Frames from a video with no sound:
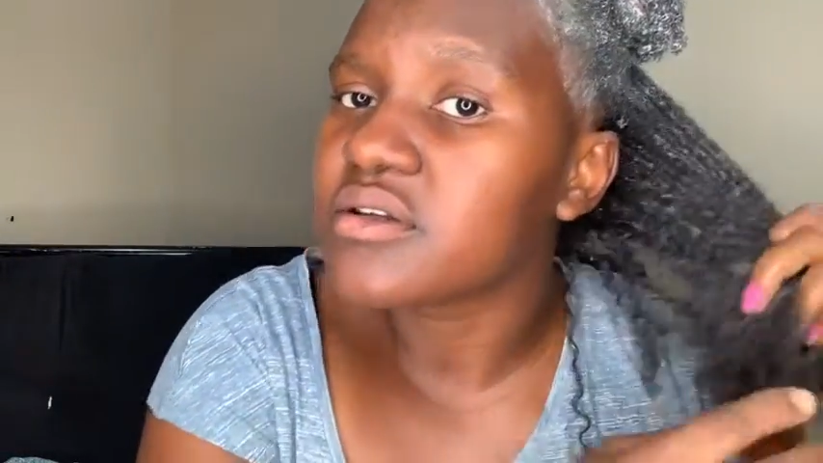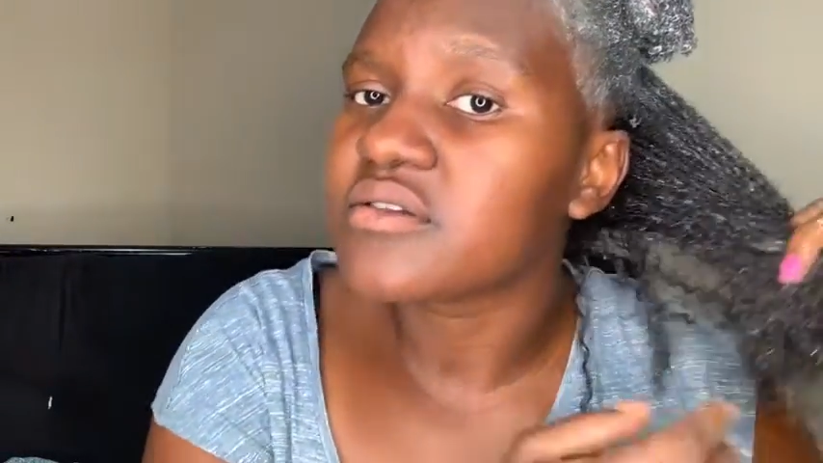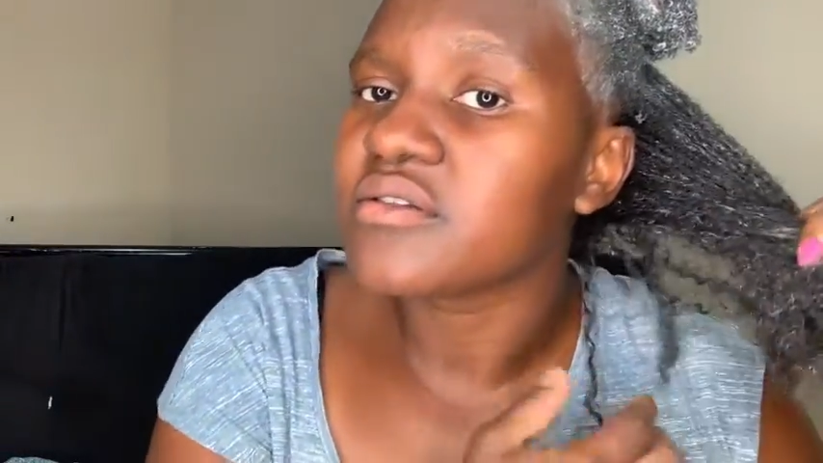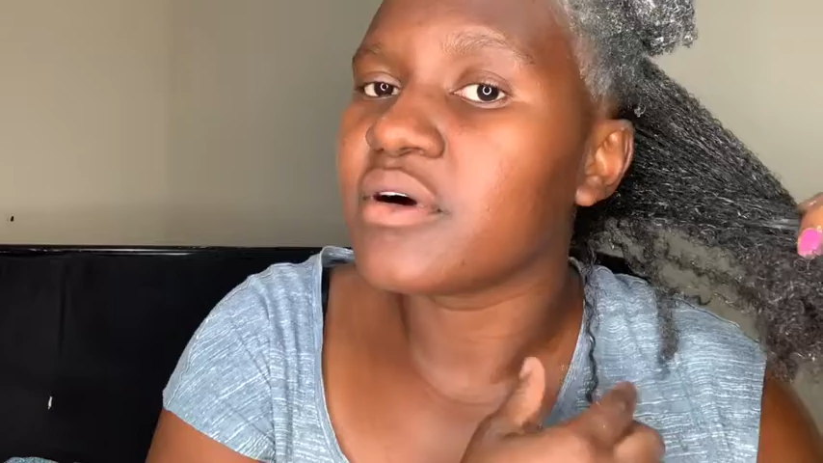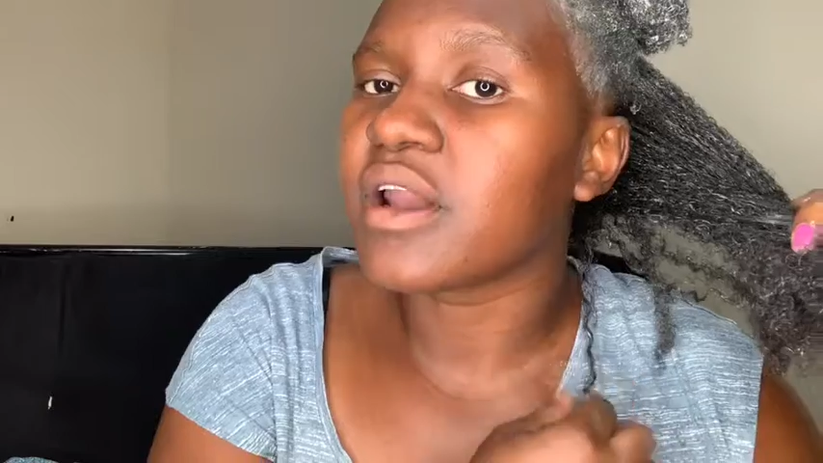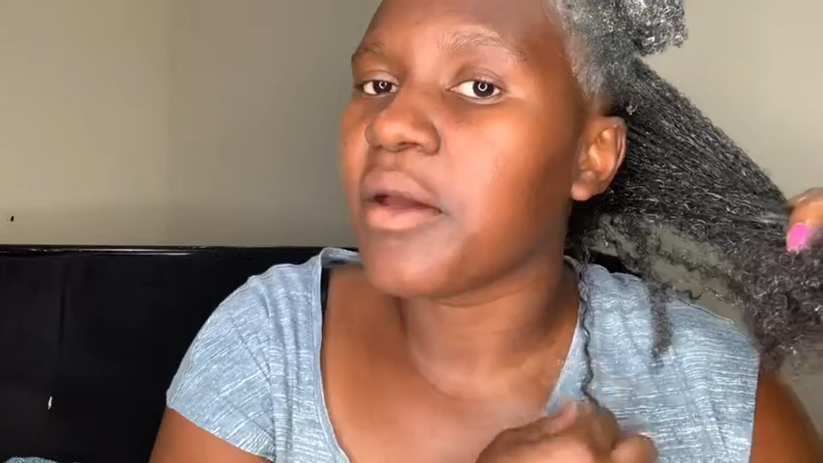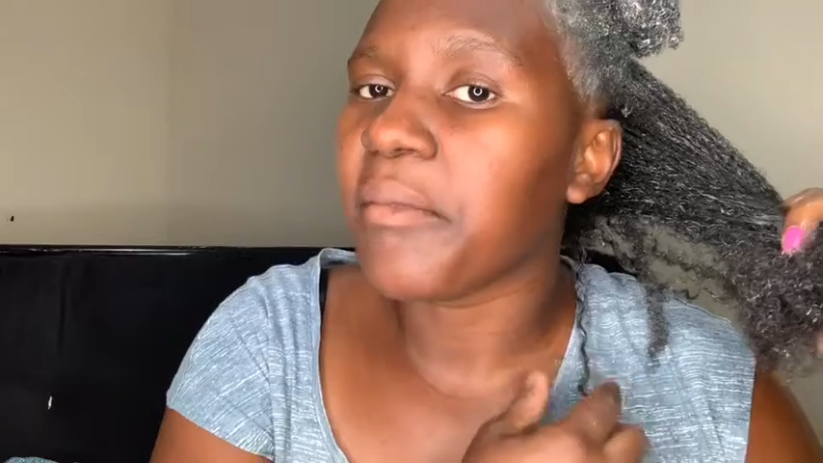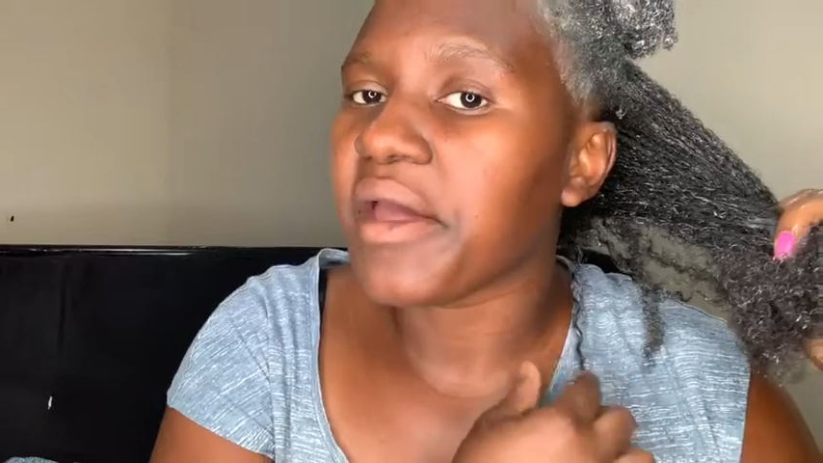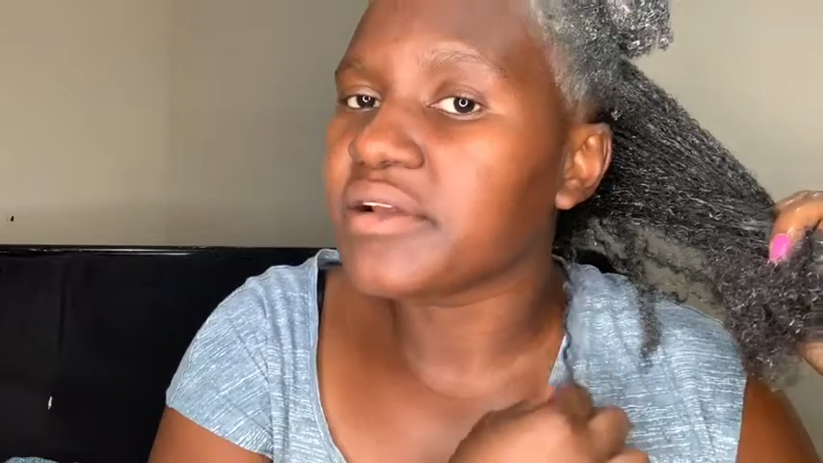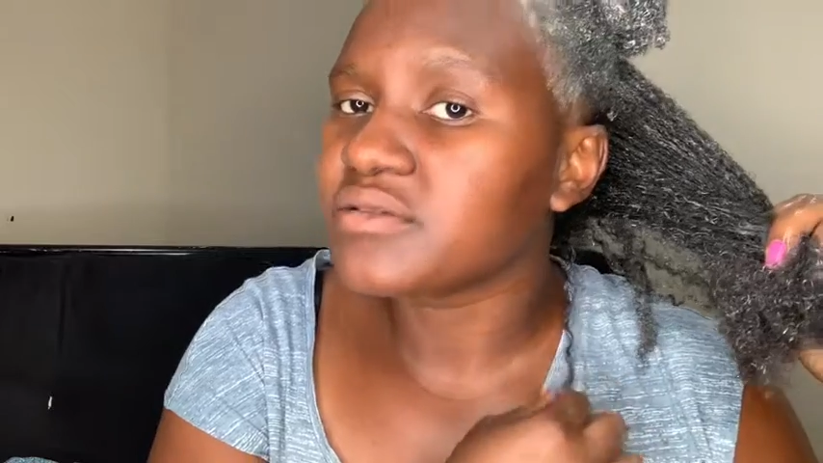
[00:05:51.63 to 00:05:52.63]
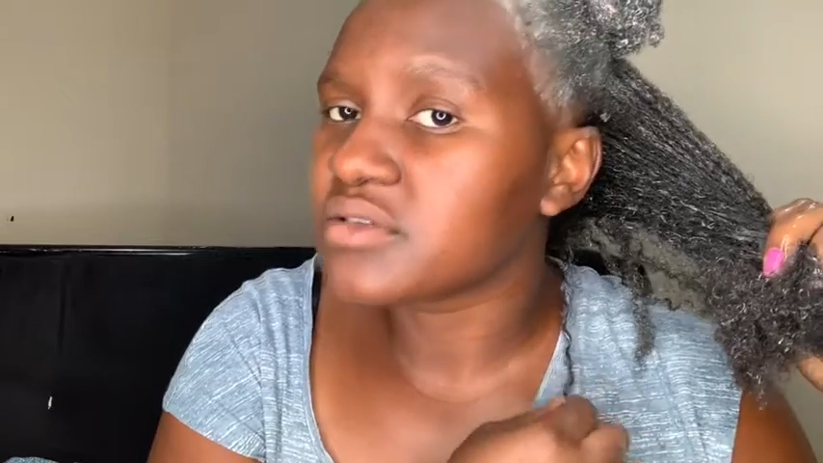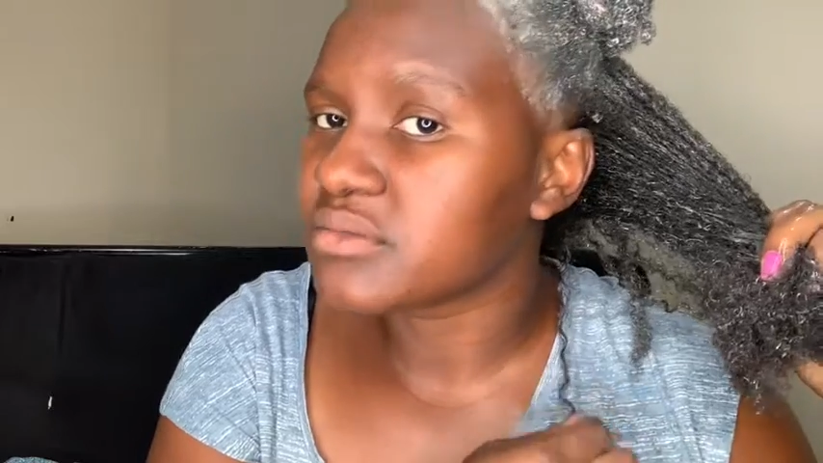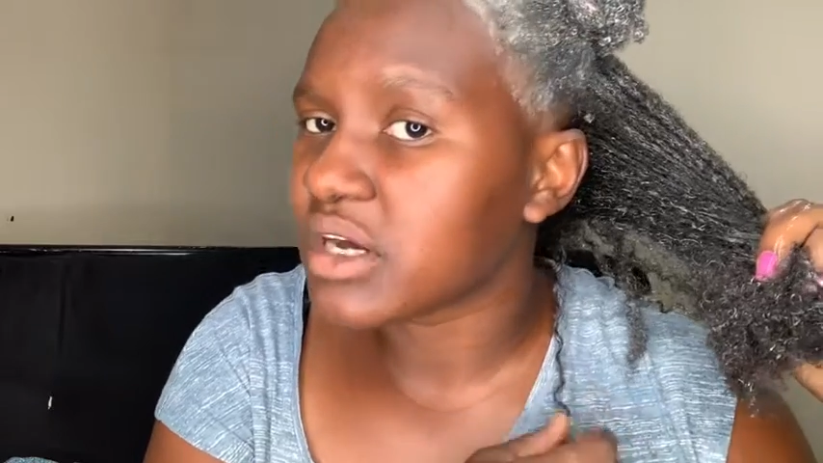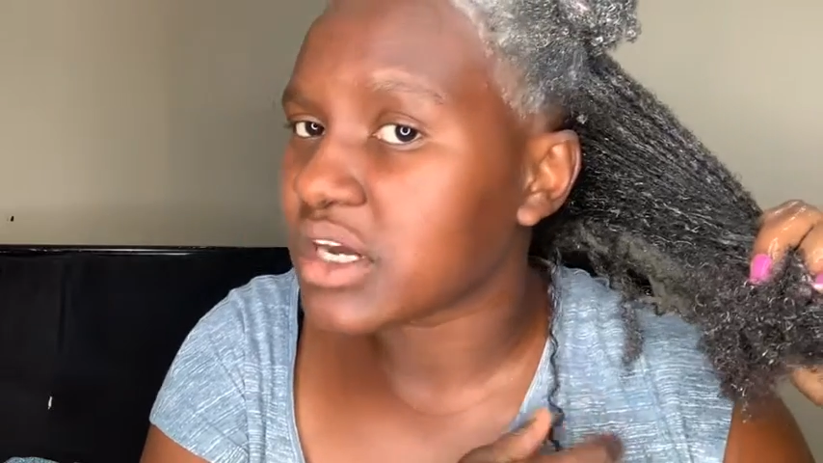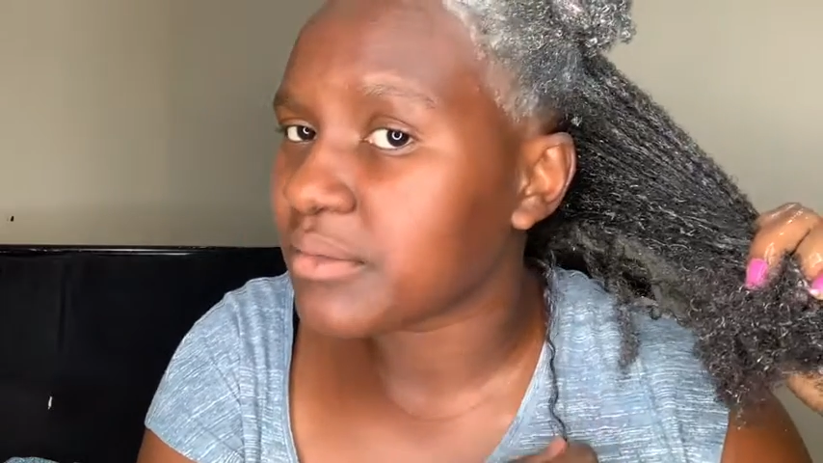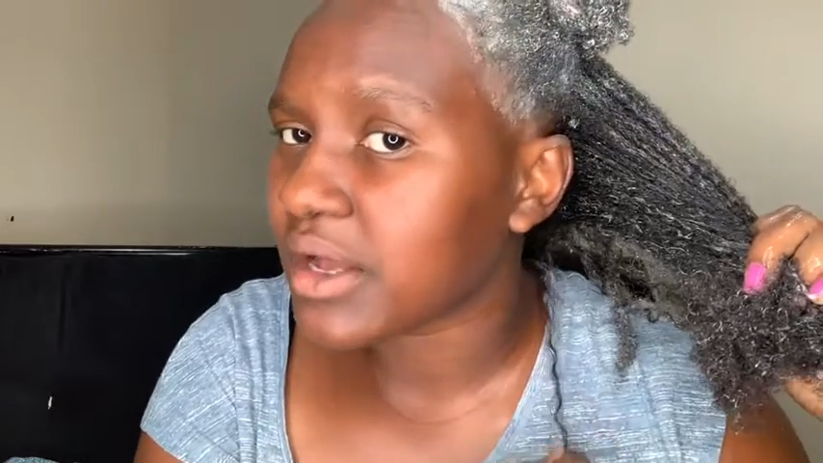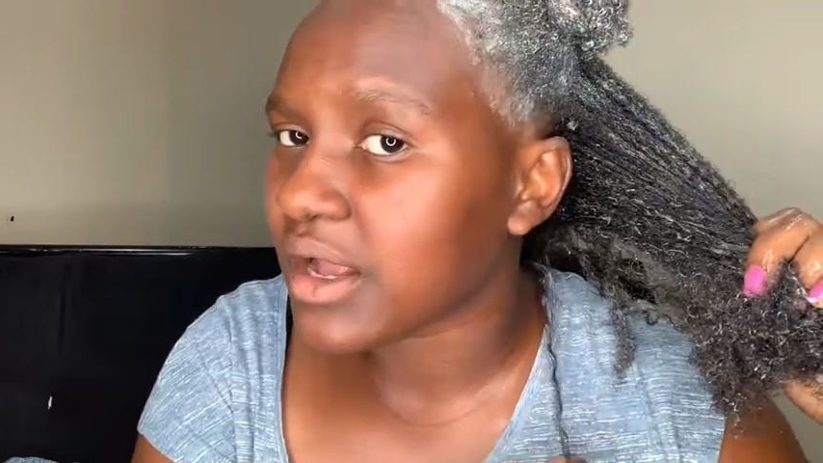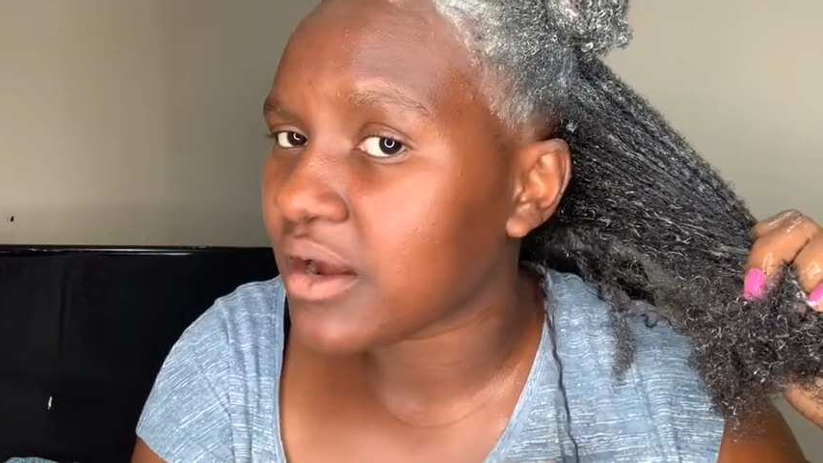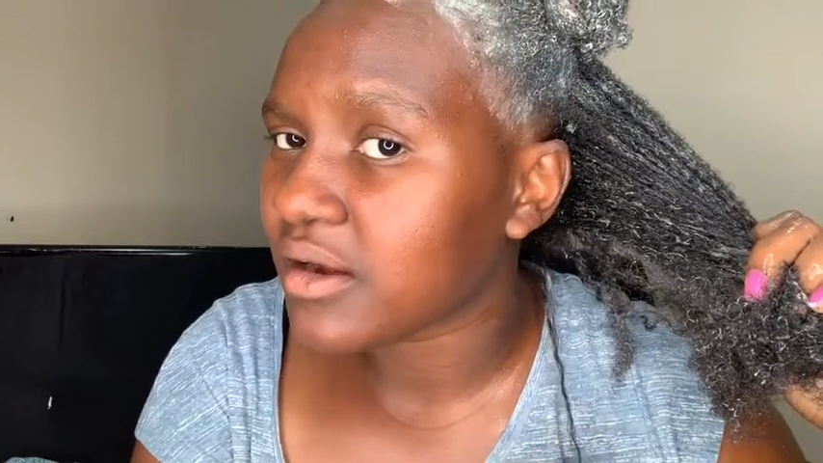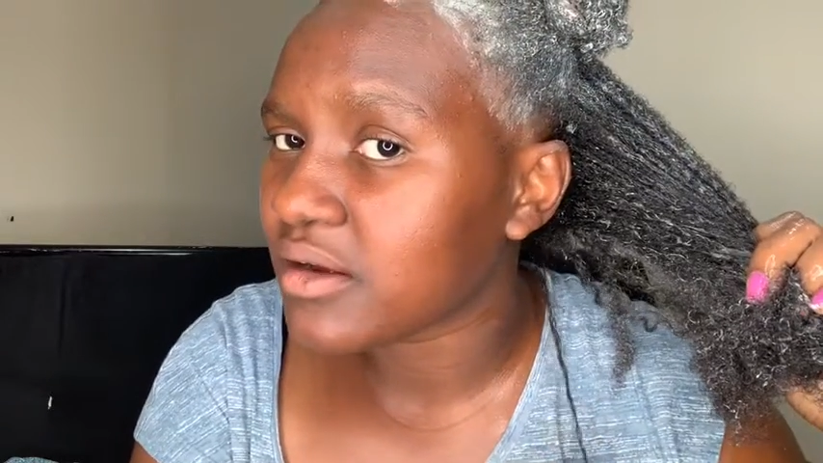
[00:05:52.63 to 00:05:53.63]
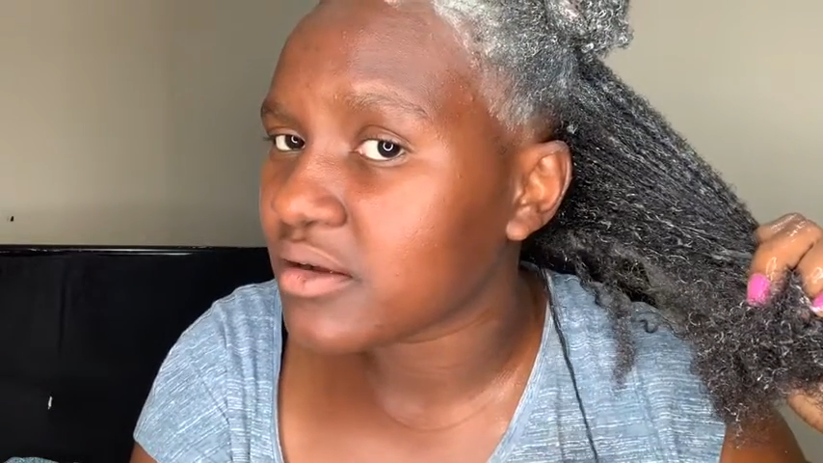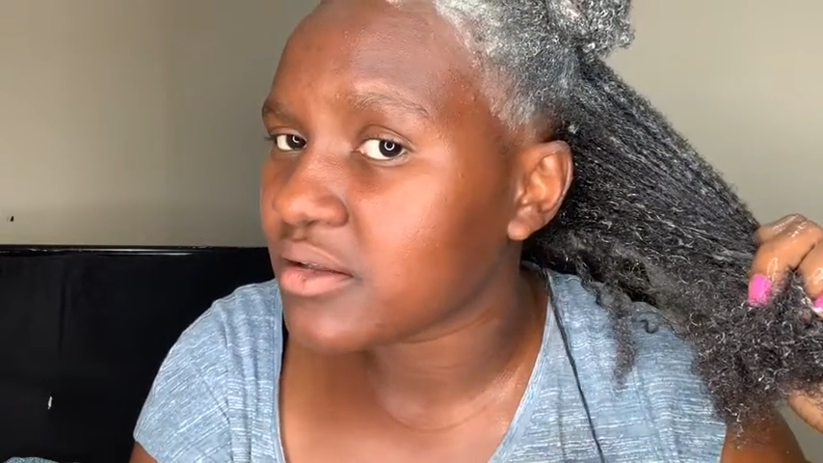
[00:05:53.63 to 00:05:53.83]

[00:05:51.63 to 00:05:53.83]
See what I meant? The back of my hair,